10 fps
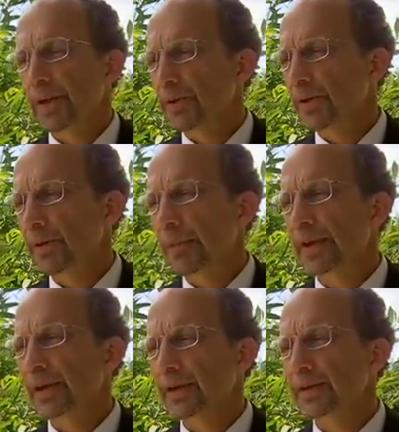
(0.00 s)
on a
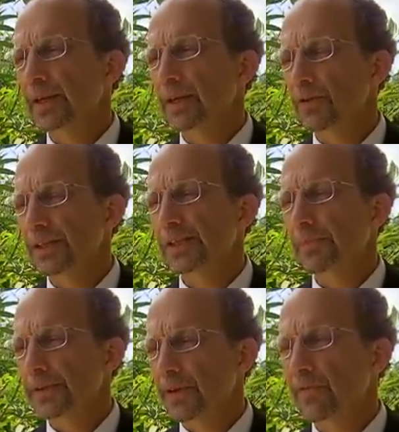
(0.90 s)
bed net, taking all
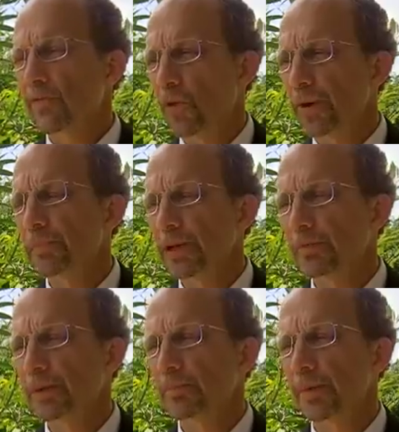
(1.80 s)
steps to avoid being
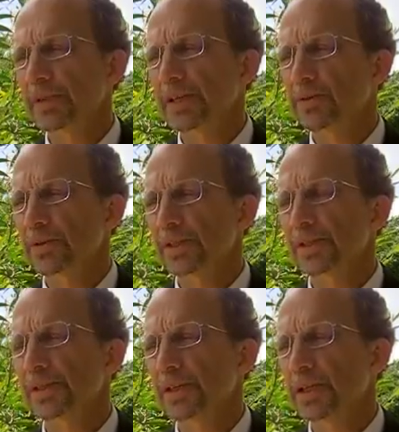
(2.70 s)
bitten by mosquitoes. This
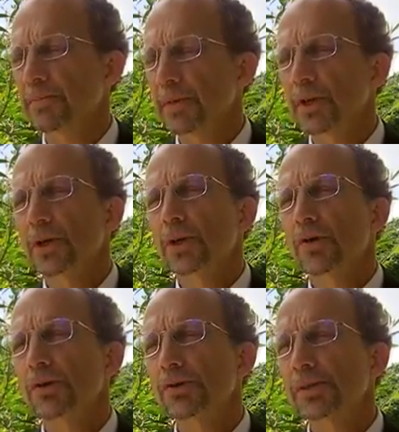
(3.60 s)
is key.
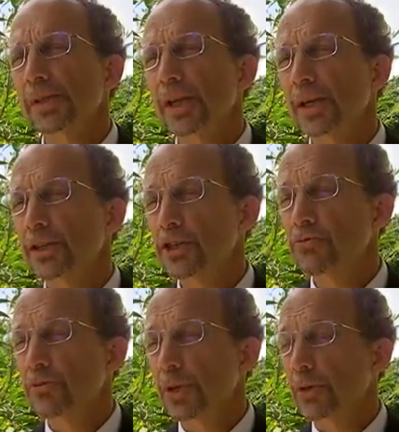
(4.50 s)
also staying in
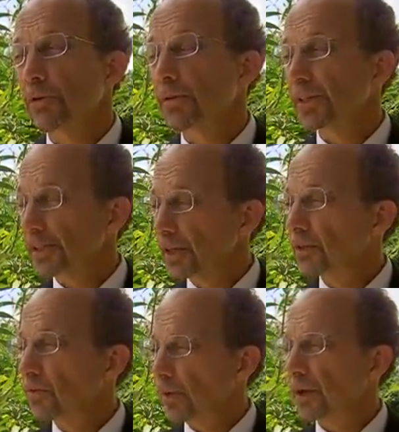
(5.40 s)
tune and listening
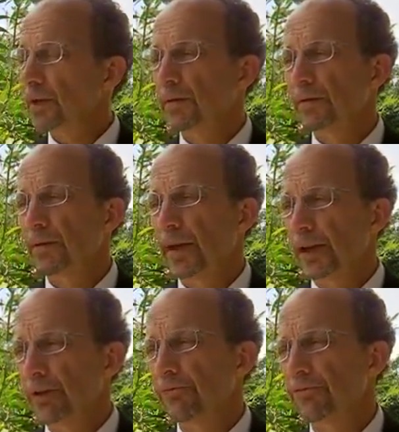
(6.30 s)
to when and
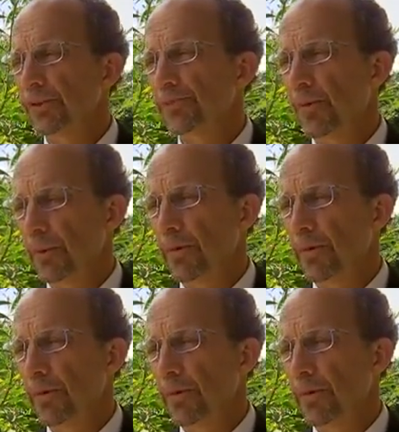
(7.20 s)
if this problem